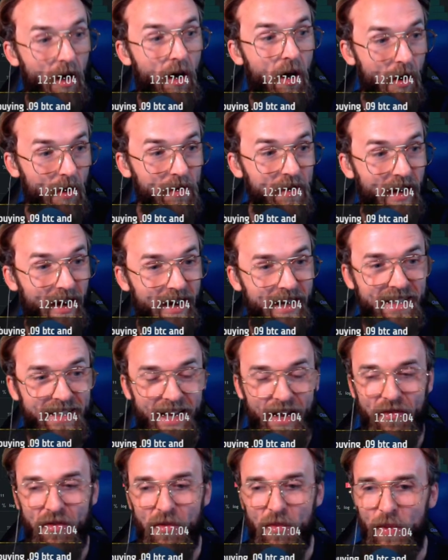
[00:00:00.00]
Oh, nice.
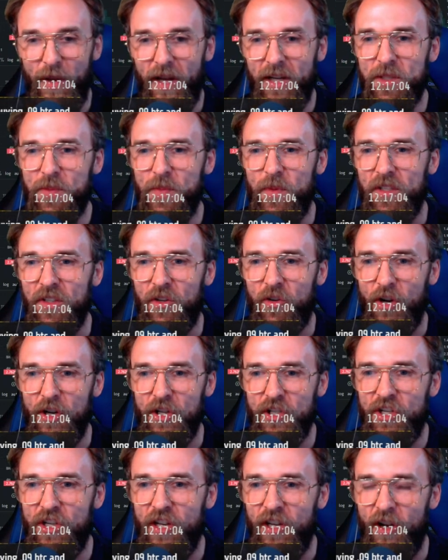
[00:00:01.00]
Heaven Peck's been
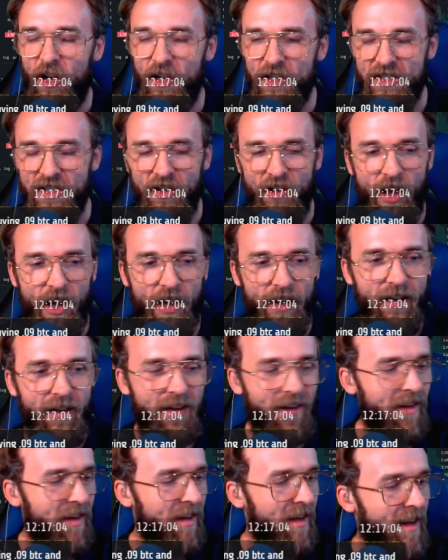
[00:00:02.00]
crushing it on
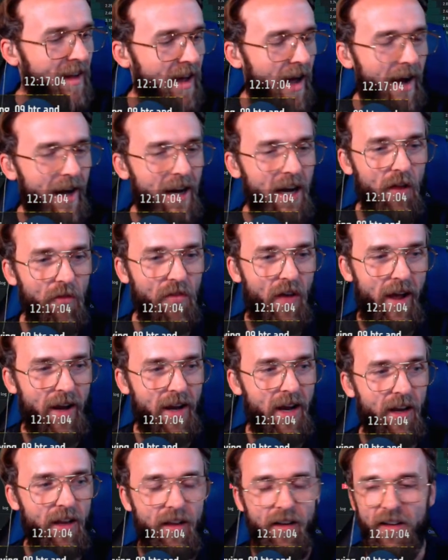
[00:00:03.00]
Solana. I gotta, I
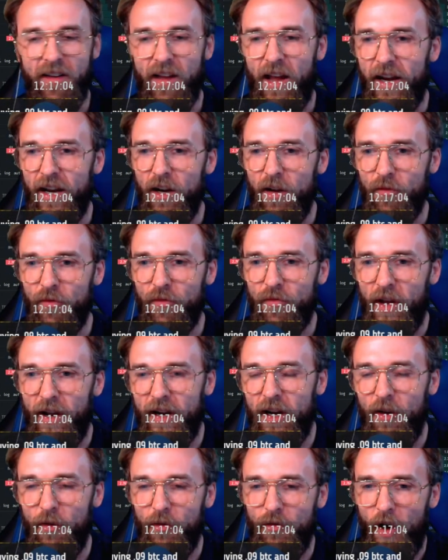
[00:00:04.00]
gotta, I gotta, I
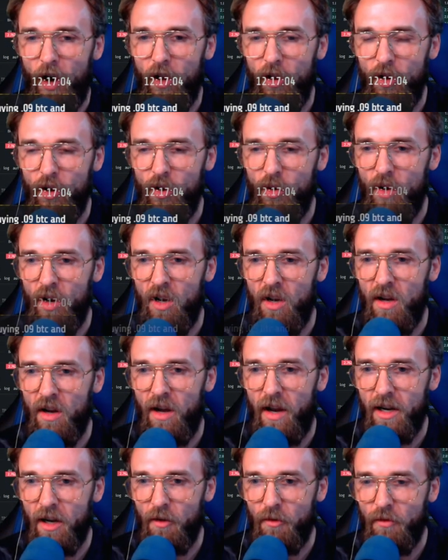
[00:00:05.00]
gotta follow, uh,
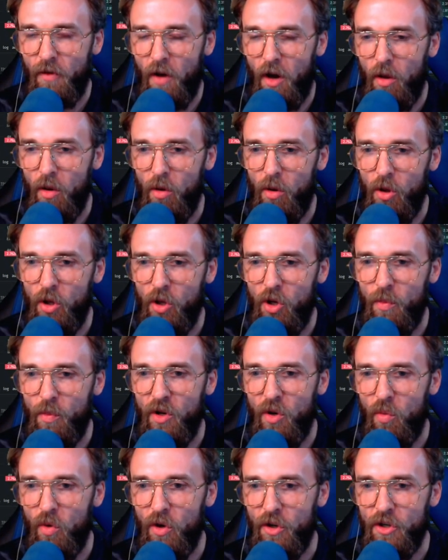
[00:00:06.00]
I gotta follow a little
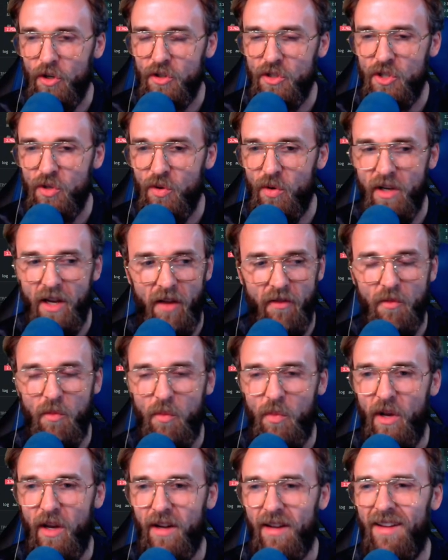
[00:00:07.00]
bit of what you're doing, Heaven
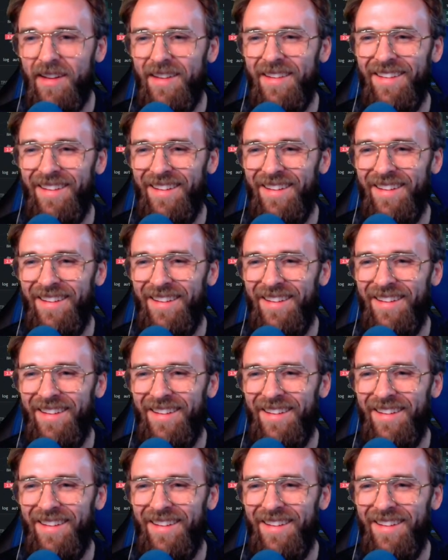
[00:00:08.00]
Peck.